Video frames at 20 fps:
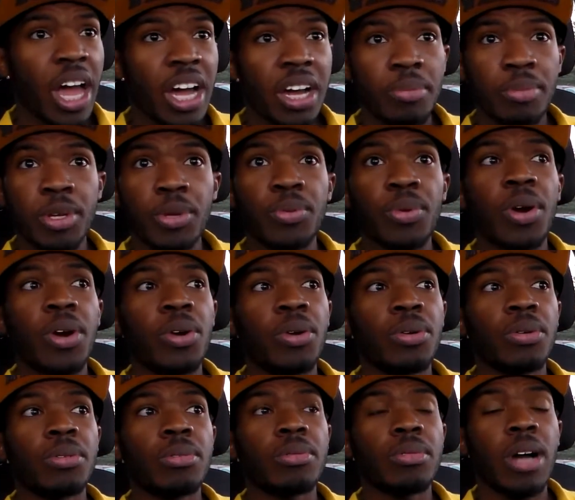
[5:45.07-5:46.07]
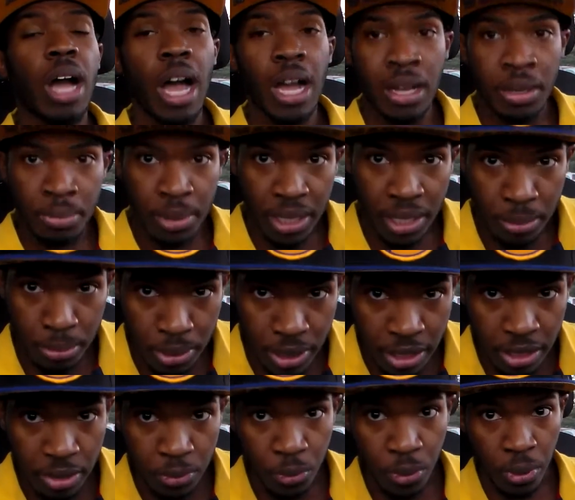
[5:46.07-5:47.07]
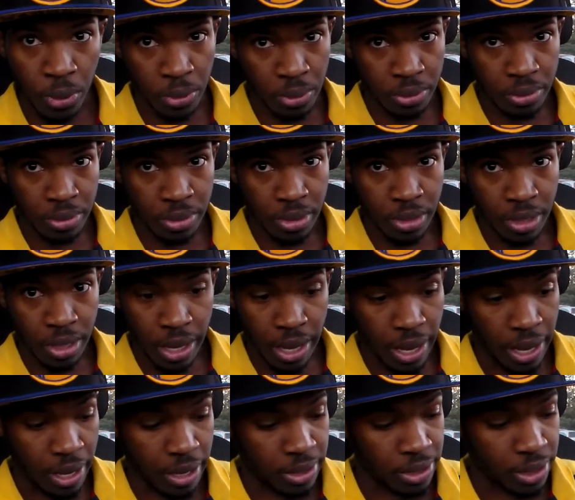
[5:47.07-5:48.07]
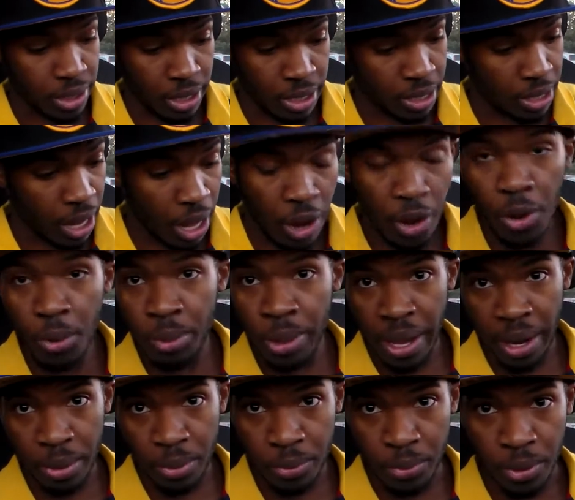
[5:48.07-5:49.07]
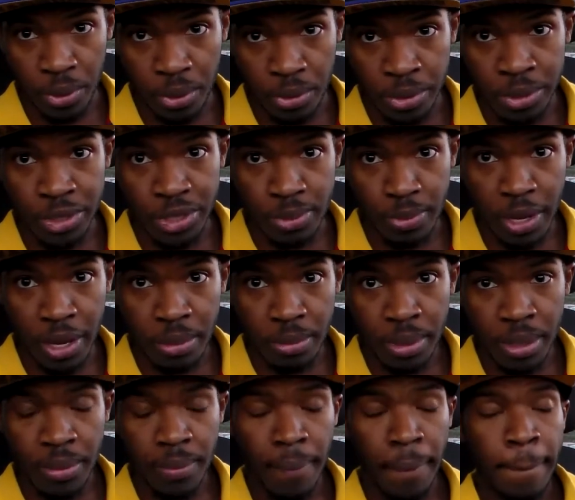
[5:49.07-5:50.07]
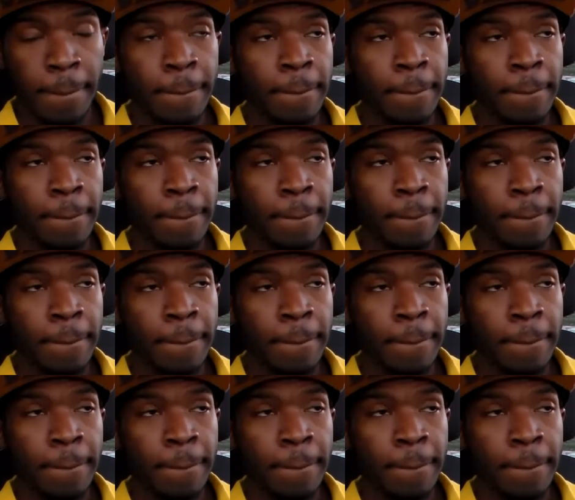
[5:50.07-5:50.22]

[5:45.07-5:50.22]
I could be wrong. I can be completely wrong, and I hope that I'm wrong. You smell me?